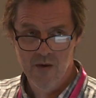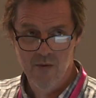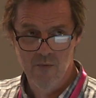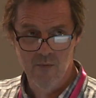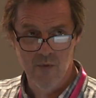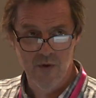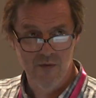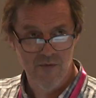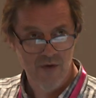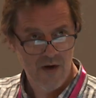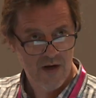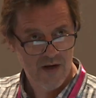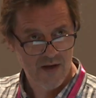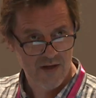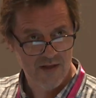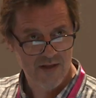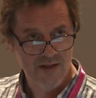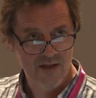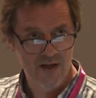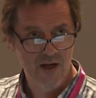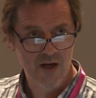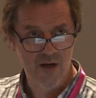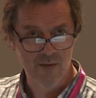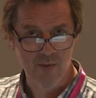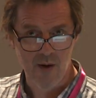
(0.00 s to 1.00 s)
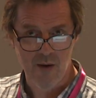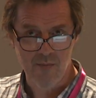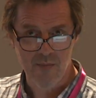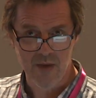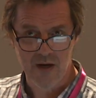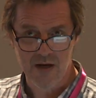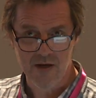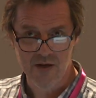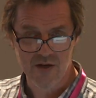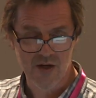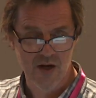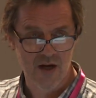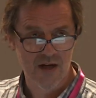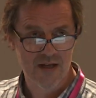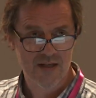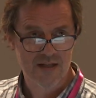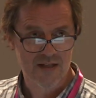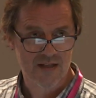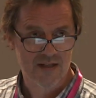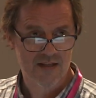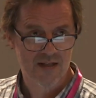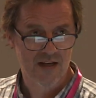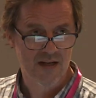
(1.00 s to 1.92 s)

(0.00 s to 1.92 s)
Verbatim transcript: We're very concerned about meningitis,